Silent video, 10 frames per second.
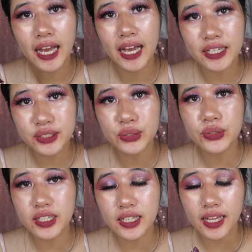I do
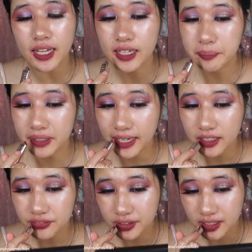need a lip
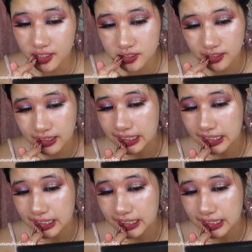liner for this.